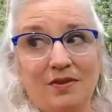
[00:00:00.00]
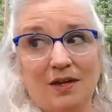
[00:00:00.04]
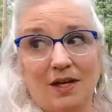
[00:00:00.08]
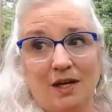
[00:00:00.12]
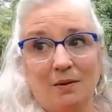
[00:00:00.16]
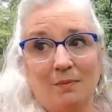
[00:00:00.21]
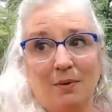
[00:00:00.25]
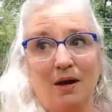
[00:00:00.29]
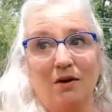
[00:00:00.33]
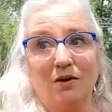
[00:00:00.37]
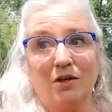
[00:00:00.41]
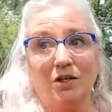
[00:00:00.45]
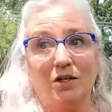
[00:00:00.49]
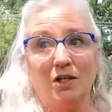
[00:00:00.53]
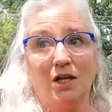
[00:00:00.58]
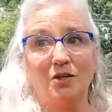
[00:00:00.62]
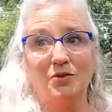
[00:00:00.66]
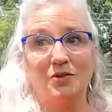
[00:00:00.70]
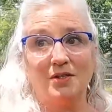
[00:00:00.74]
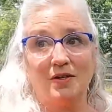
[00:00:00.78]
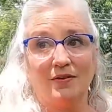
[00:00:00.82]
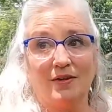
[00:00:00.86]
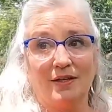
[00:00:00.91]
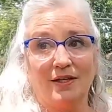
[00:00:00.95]
the thing about
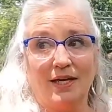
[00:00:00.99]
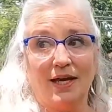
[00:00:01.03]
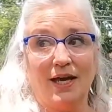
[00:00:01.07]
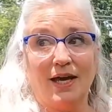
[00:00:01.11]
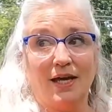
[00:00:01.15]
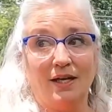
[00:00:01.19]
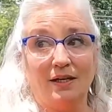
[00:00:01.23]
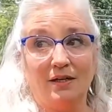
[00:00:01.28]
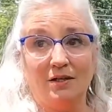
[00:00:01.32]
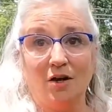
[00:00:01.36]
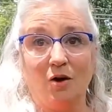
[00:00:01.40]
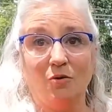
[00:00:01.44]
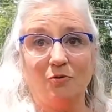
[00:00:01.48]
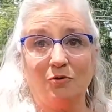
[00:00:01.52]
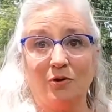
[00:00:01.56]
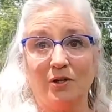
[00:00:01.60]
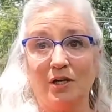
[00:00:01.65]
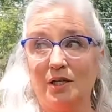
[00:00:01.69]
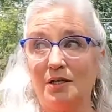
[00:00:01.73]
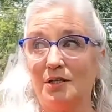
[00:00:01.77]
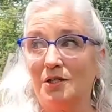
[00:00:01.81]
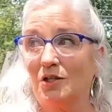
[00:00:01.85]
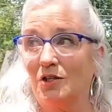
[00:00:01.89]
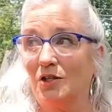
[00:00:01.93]
closing the gate. Don't
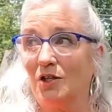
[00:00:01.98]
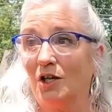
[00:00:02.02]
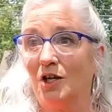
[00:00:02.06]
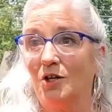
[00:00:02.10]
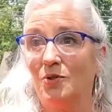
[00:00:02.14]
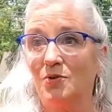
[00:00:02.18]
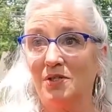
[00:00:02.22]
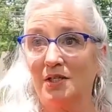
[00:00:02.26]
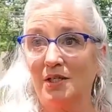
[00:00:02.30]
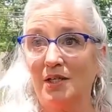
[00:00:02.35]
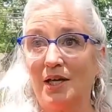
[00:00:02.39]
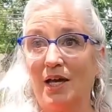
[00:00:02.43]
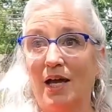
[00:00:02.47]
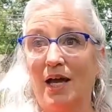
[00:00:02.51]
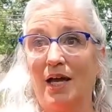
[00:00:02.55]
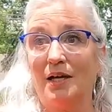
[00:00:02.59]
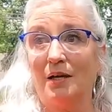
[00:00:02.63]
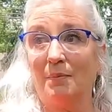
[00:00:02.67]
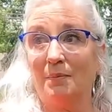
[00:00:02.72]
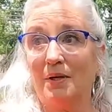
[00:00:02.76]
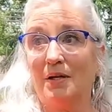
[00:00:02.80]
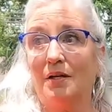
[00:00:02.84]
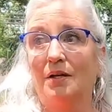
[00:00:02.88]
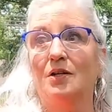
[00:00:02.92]
forget to close the
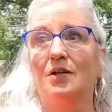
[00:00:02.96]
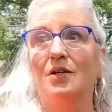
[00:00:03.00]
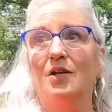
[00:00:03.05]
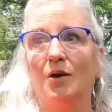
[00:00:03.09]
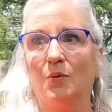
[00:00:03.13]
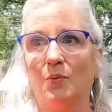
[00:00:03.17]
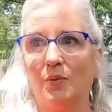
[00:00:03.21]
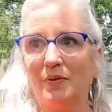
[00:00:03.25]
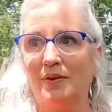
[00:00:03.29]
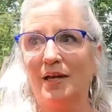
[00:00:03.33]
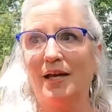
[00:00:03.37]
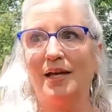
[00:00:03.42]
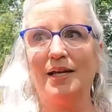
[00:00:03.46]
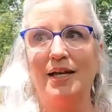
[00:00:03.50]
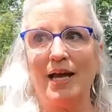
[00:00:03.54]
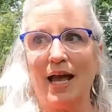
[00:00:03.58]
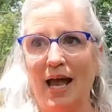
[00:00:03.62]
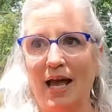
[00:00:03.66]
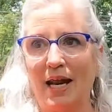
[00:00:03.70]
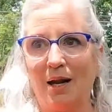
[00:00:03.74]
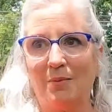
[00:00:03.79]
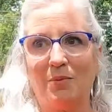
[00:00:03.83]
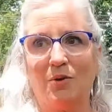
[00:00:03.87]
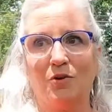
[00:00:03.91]
gate. I mean, you know, with any
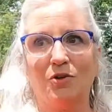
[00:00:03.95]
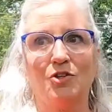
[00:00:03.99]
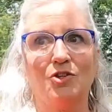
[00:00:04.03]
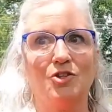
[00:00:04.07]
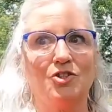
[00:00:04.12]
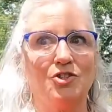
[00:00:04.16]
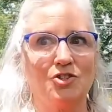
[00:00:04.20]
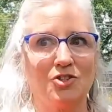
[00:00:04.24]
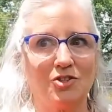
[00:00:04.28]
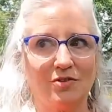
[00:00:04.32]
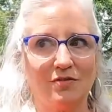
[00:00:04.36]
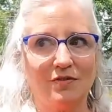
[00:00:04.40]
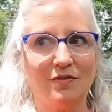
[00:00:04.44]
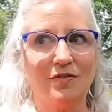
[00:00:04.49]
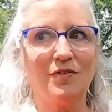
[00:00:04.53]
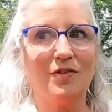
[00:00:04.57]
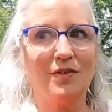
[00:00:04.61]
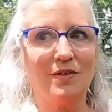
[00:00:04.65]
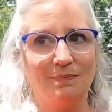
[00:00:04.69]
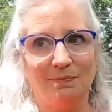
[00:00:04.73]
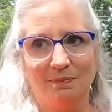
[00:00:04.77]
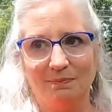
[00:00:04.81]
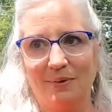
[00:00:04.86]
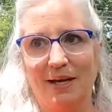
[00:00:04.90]
animal, you just
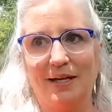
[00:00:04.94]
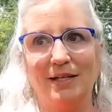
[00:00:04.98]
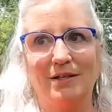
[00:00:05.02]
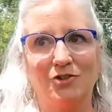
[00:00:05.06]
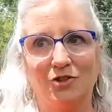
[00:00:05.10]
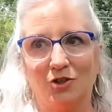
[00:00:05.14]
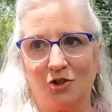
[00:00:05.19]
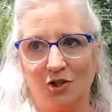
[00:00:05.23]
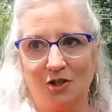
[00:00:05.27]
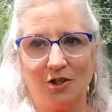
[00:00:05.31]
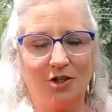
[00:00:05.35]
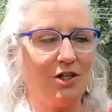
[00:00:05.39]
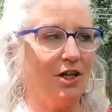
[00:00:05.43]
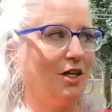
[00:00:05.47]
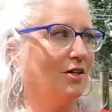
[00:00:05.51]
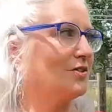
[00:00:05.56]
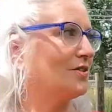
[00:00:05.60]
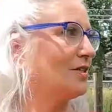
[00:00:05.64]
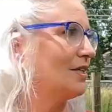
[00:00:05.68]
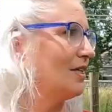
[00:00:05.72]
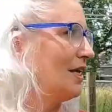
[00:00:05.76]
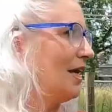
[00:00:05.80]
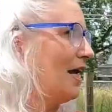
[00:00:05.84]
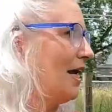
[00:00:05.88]
make sure you
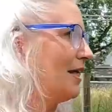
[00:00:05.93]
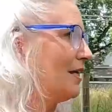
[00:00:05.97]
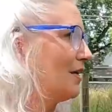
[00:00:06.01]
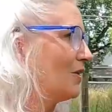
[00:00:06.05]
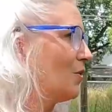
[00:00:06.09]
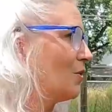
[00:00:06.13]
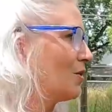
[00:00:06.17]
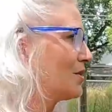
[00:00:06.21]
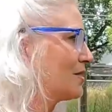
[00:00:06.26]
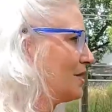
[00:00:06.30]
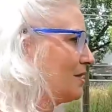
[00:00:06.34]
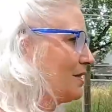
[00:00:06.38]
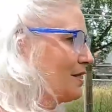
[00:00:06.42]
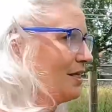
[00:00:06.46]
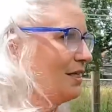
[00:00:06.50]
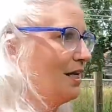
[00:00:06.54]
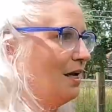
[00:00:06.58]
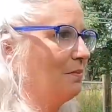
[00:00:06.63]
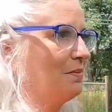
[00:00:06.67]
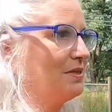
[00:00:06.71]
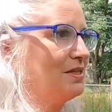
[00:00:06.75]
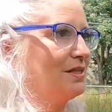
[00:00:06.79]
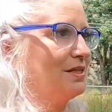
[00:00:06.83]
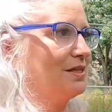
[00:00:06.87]
close the gate. And of course, it's a
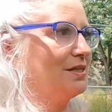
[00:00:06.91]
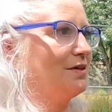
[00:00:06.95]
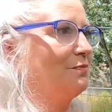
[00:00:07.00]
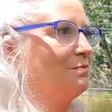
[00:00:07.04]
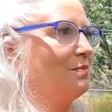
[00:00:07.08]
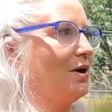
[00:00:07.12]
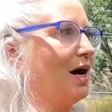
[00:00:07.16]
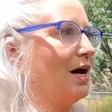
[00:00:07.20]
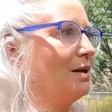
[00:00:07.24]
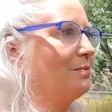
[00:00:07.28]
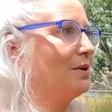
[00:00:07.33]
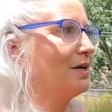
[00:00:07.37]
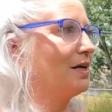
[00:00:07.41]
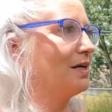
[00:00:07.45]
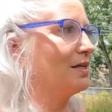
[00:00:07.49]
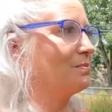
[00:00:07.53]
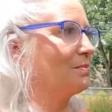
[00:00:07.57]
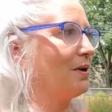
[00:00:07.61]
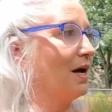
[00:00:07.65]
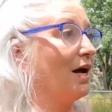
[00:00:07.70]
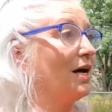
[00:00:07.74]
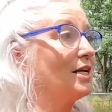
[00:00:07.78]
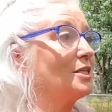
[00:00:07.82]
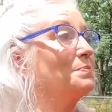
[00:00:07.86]
nemesis of mine
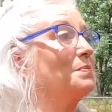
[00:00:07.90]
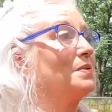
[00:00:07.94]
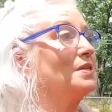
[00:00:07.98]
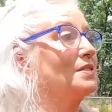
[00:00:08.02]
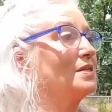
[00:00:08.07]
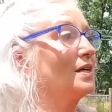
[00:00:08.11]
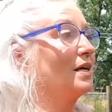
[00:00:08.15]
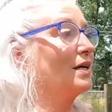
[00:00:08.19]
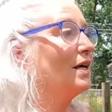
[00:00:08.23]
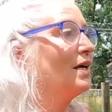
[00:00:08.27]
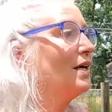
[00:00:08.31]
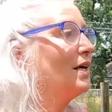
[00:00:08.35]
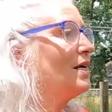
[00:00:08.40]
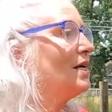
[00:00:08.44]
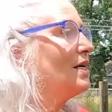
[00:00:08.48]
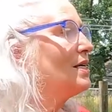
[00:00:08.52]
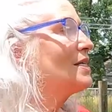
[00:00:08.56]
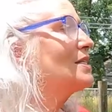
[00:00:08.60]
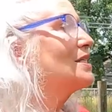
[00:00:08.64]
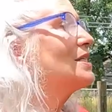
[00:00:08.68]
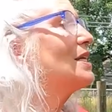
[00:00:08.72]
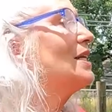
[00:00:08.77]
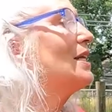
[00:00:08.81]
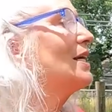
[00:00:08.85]
because my husband's a
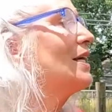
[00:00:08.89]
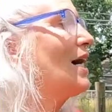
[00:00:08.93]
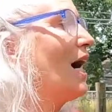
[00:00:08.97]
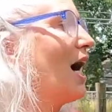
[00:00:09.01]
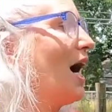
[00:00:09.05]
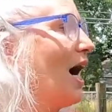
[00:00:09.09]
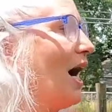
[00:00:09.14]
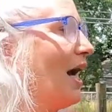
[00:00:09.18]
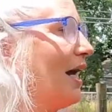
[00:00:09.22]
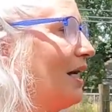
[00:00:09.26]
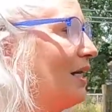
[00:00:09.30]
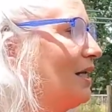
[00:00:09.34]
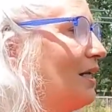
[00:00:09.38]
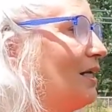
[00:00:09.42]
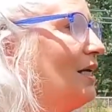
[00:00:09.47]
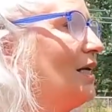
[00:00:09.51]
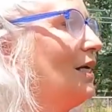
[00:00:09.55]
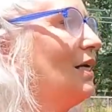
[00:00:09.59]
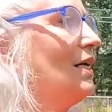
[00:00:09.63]
city guy, and